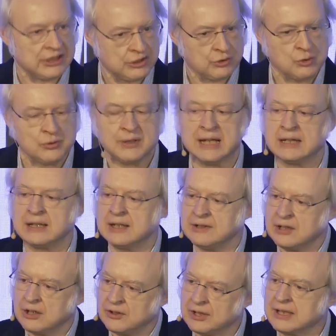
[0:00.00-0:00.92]
do that,
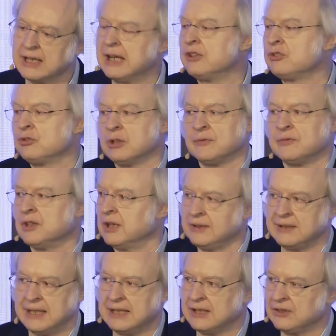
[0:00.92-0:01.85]
and the other guys should have
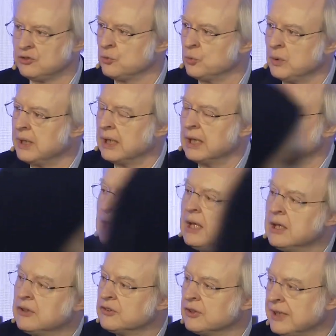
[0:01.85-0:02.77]
done that as well.
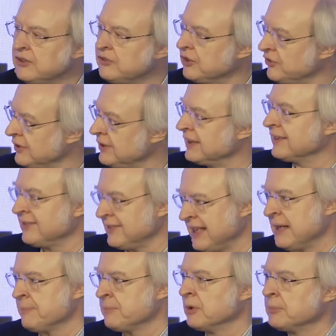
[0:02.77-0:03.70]
So that's just an
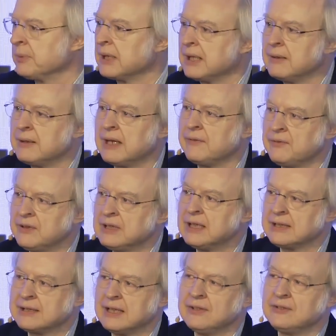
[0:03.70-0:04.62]
example, but I feel
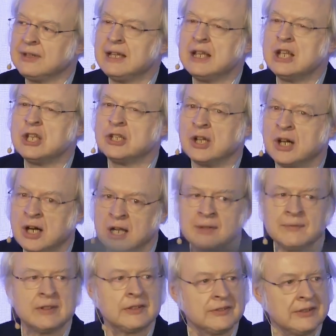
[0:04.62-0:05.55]
like there's a
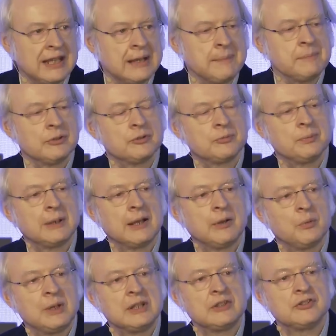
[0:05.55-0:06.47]
lot of examples
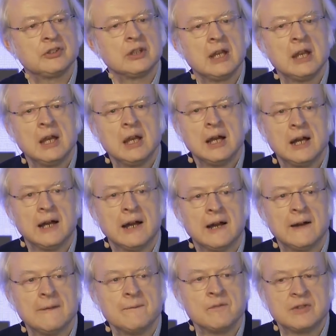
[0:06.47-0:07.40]
by which
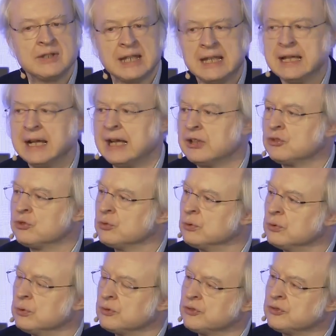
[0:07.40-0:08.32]
the AI
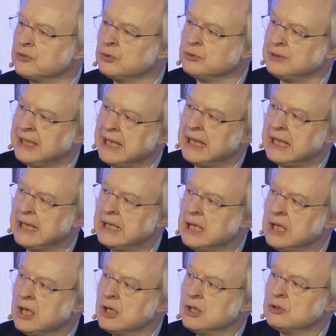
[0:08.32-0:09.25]
tools
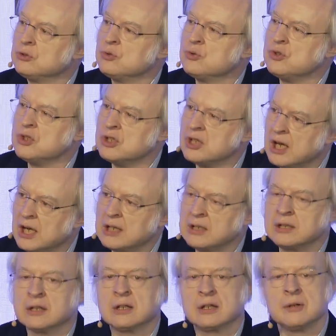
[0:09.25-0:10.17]
today do
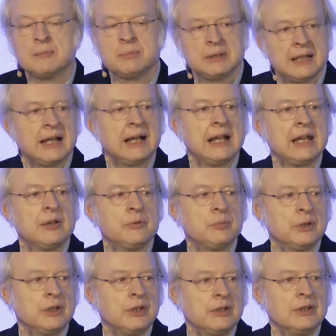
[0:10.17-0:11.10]
not comply
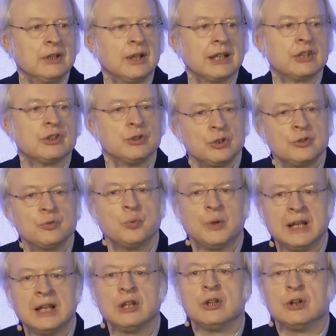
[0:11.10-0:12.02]
with like good,
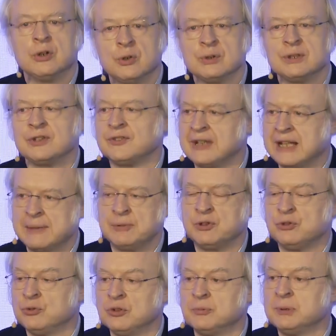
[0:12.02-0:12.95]
old
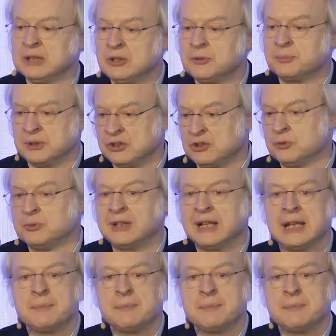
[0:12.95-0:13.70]
established usability principles. And I